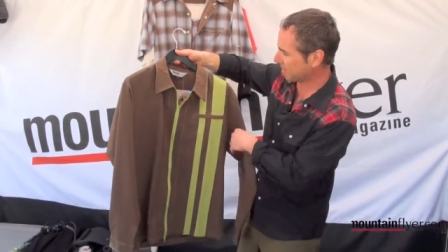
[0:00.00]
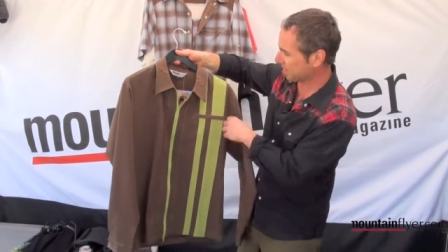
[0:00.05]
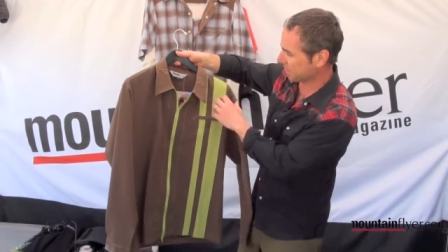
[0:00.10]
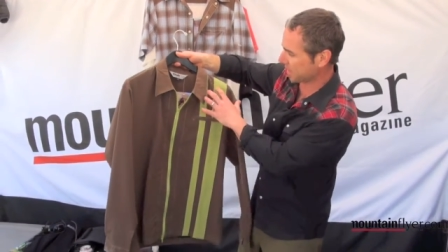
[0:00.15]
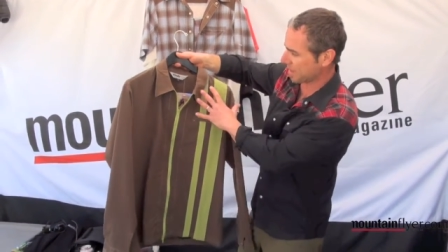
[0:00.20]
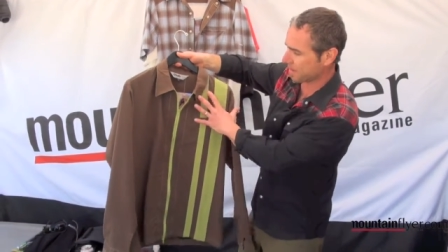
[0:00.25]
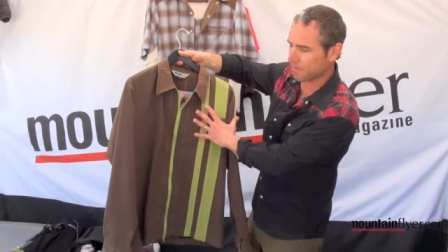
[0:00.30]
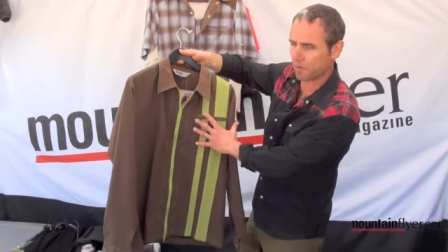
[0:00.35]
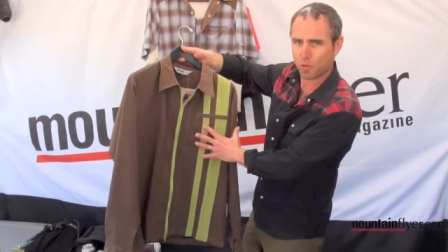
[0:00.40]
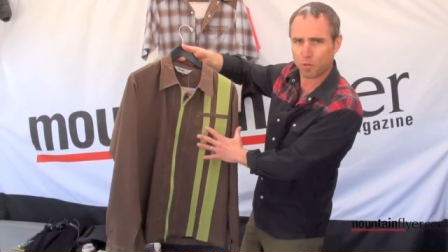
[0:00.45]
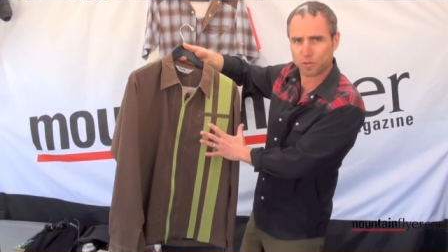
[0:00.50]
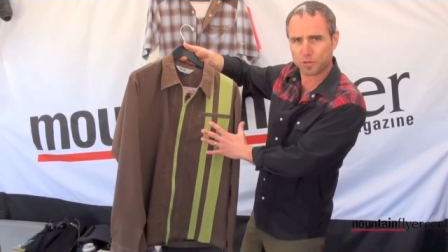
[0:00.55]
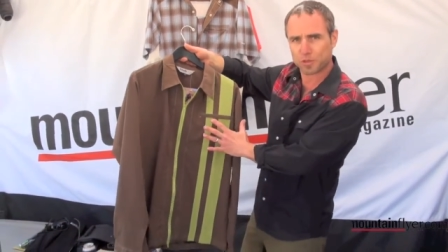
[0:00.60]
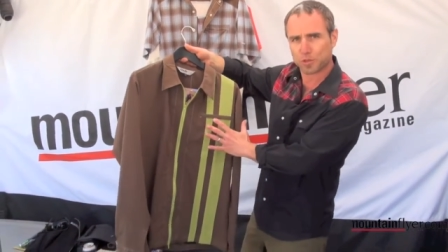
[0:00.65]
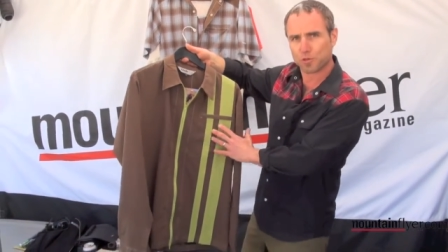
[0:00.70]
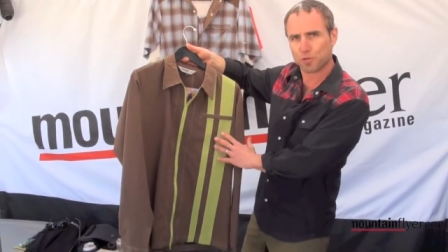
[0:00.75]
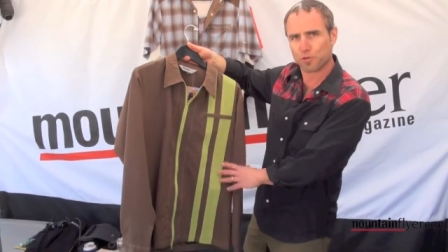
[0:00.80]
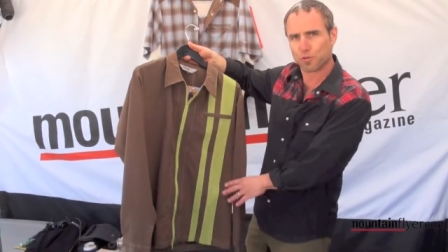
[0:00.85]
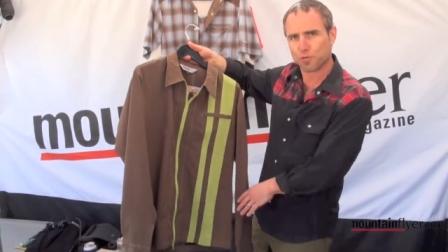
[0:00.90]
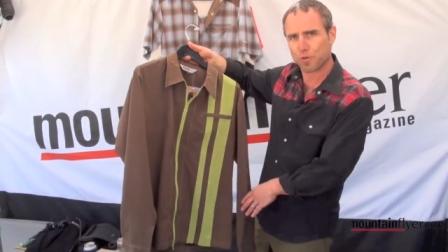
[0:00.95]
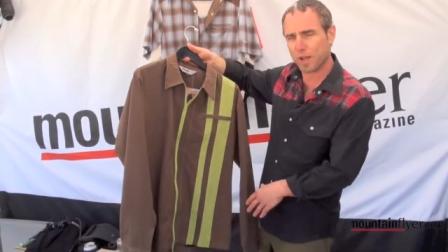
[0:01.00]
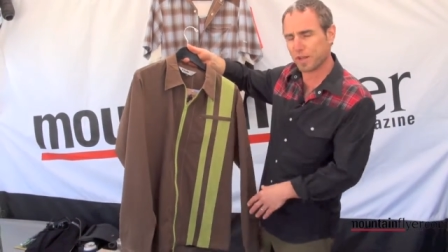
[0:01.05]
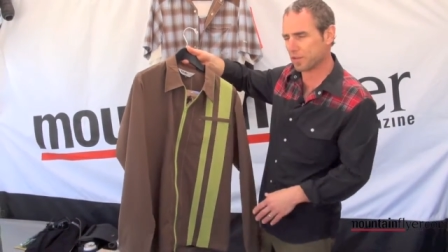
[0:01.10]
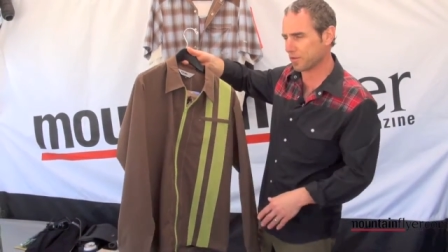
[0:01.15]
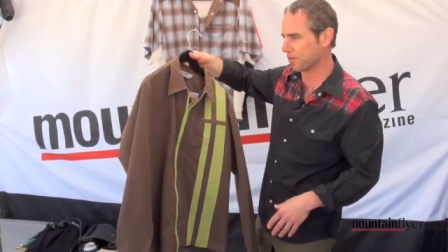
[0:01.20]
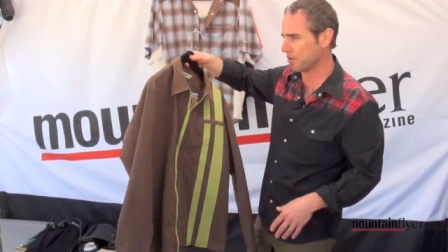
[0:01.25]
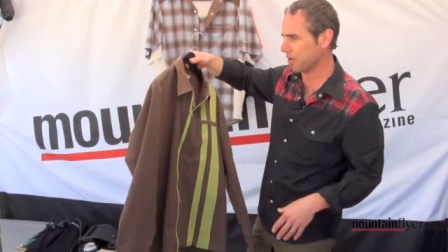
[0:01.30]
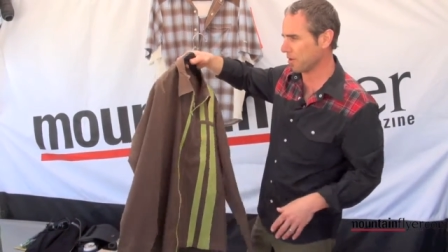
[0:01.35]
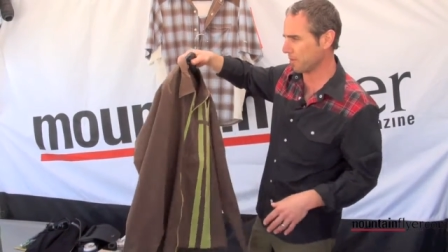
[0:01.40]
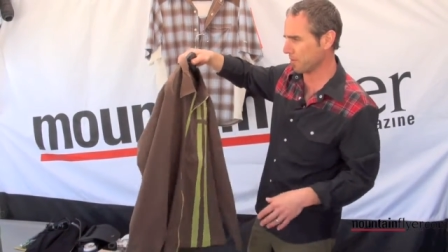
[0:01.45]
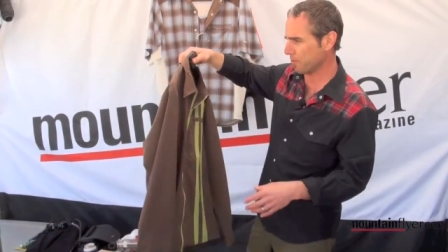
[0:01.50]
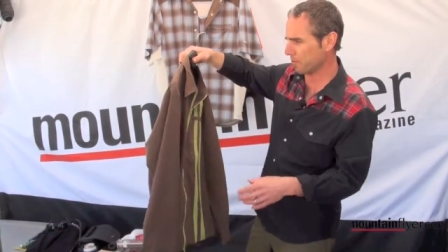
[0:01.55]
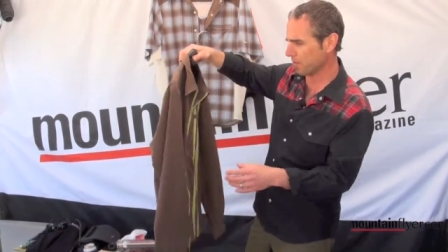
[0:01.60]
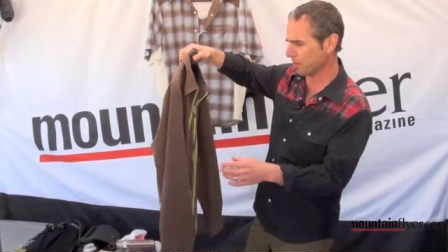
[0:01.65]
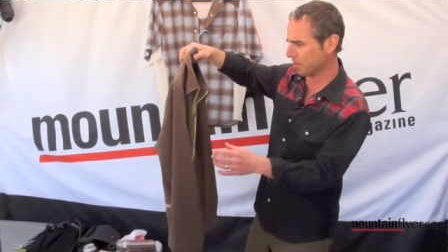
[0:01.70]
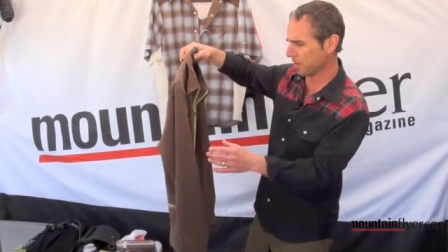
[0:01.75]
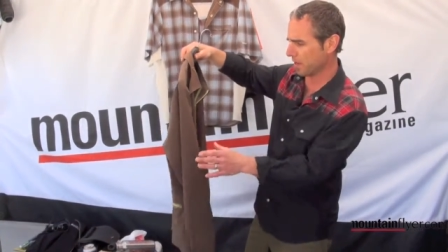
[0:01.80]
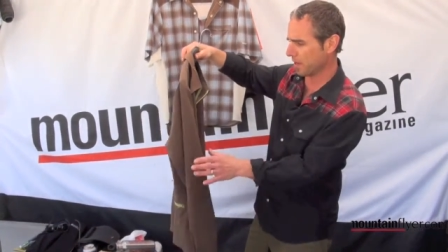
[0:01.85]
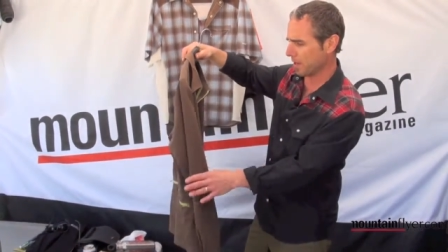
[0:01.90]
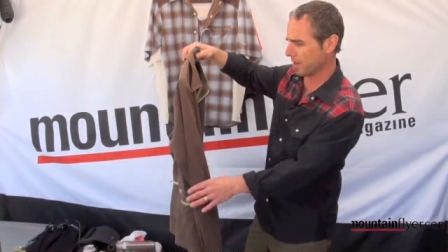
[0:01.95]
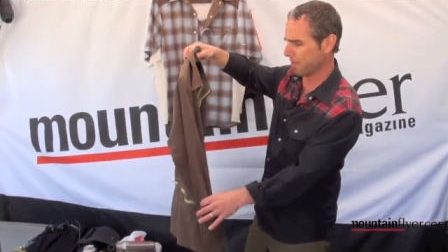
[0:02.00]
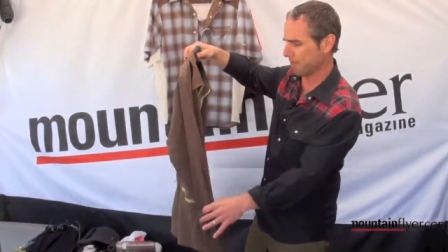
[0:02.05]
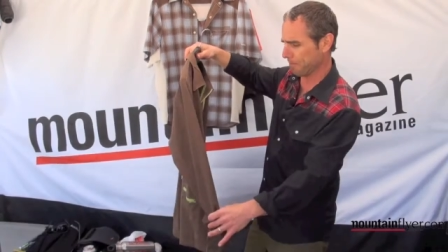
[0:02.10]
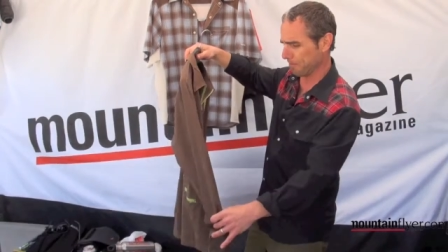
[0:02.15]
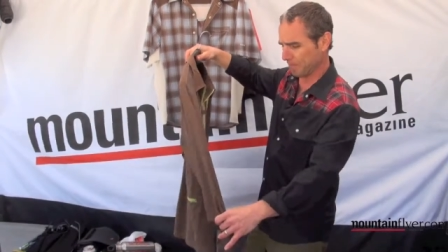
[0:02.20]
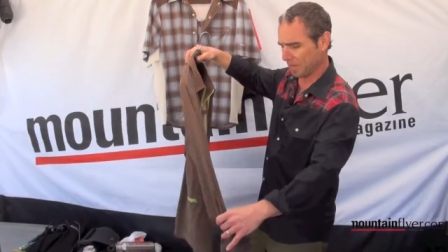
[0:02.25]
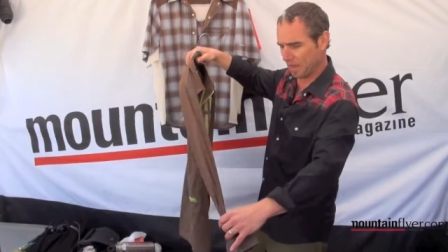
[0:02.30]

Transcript: It's kind of old school retro, but really hip.